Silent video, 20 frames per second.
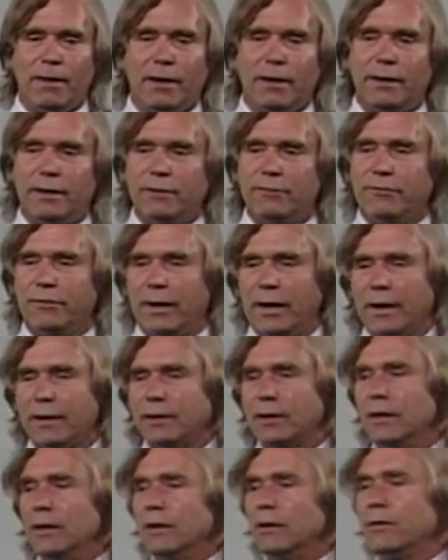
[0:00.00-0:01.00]
And in
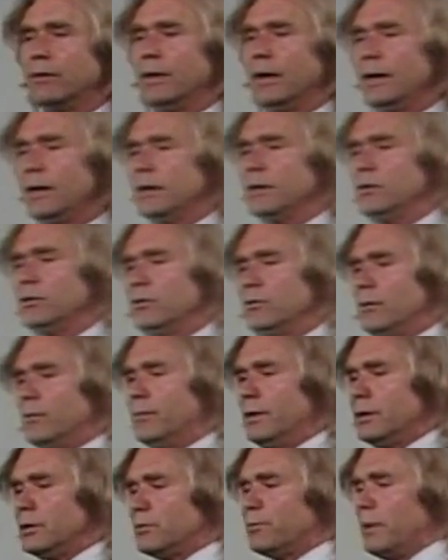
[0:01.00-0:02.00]
fact, they can do a
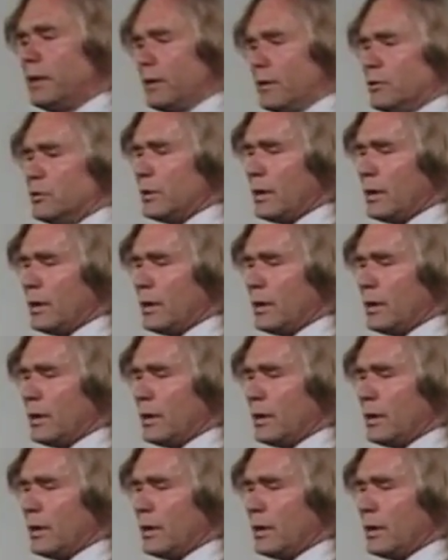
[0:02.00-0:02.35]
much better